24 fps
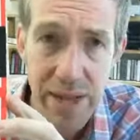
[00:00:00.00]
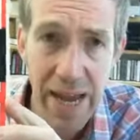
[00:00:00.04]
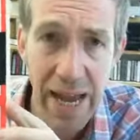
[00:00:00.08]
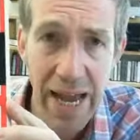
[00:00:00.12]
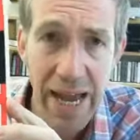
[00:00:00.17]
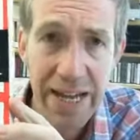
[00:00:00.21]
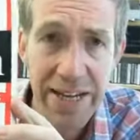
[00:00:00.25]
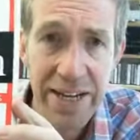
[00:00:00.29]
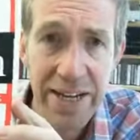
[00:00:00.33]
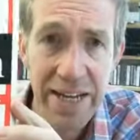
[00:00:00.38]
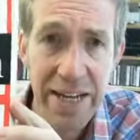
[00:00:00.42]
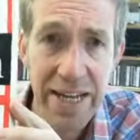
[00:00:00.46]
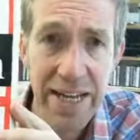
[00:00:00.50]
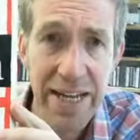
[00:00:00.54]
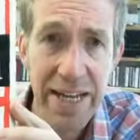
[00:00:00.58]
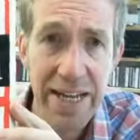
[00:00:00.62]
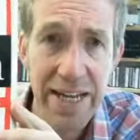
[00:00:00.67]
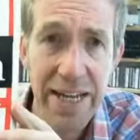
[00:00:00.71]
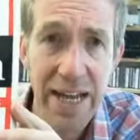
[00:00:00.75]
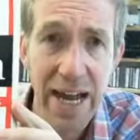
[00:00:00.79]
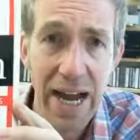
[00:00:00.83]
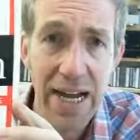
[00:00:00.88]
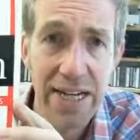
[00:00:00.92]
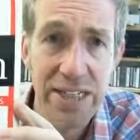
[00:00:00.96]
And
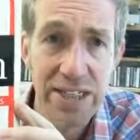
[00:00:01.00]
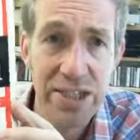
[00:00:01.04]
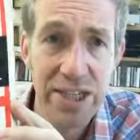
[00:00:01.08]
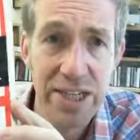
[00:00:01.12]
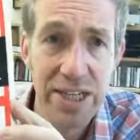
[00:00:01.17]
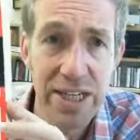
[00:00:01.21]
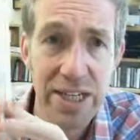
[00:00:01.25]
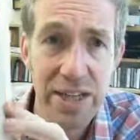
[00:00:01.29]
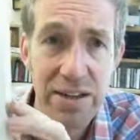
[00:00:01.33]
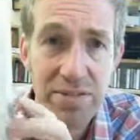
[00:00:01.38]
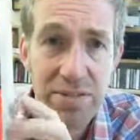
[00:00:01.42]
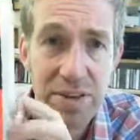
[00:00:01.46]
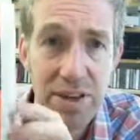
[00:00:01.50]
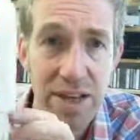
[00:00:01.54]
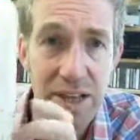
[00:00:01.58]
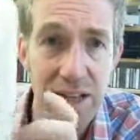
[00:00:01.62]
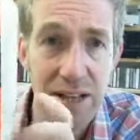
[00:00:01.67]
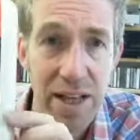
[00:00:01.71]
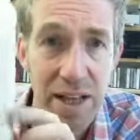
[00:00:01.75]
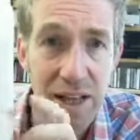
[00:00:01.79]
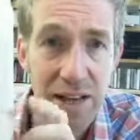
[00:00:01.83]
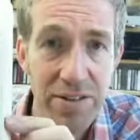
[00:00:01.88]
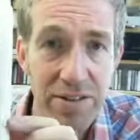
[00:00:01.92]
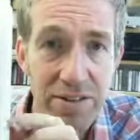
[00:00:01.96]
he actually gives a
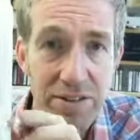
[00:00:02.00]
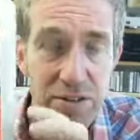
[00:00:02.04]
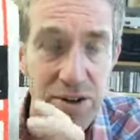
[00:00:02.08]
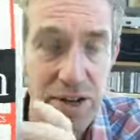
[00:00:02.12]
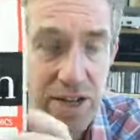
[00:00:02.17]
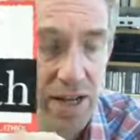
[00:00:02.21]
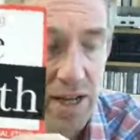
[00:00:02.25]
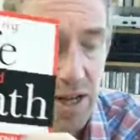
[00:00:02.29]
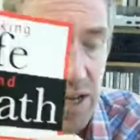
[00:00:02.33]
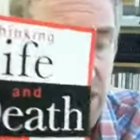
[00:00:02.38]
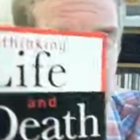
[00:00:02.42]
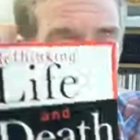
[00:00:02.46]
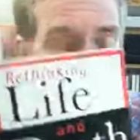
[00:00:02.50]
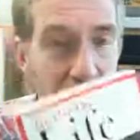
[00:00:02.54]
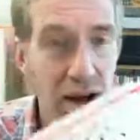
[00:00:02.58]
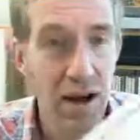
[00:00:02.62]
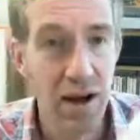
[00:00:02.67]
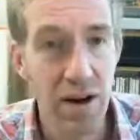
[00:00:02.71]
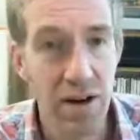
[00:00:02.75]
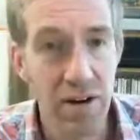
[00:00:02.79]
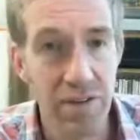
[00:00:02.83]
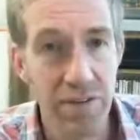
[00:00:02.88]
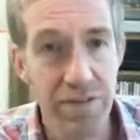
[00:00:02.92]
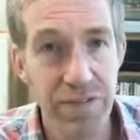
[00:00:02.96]
little history
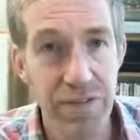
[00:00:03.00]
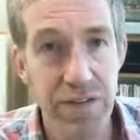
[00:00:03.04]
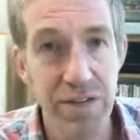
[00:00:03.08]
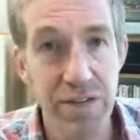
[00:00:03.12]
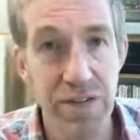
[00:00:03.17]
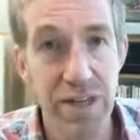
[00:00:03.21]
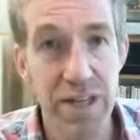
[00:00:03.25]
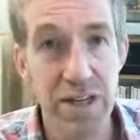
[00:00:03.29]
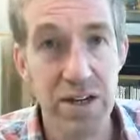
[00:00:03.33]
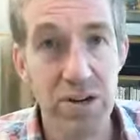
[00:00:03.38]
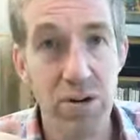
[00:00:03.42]
of the